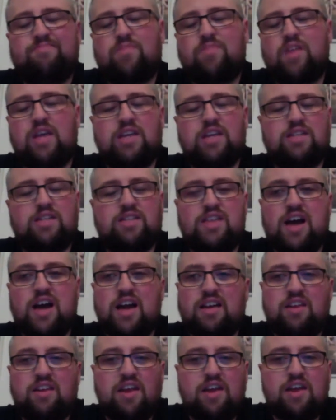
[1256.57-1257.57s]
is that
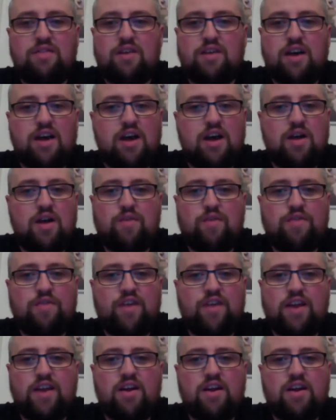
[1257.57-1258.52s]
great of a fighter,